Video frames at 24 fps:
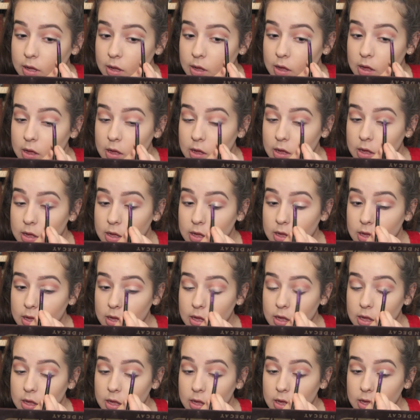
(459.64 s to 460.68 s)

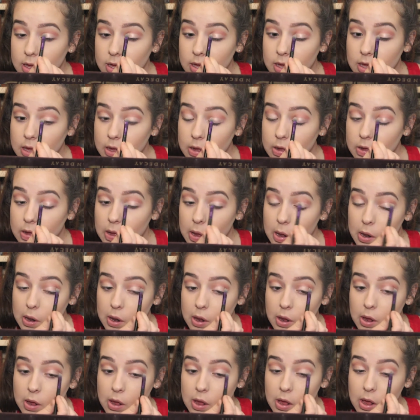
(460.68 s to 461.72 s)

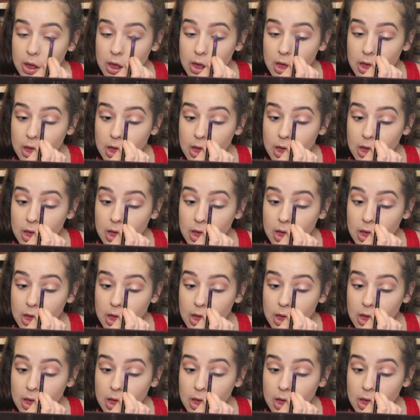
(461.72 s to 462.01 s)
Nothing is said.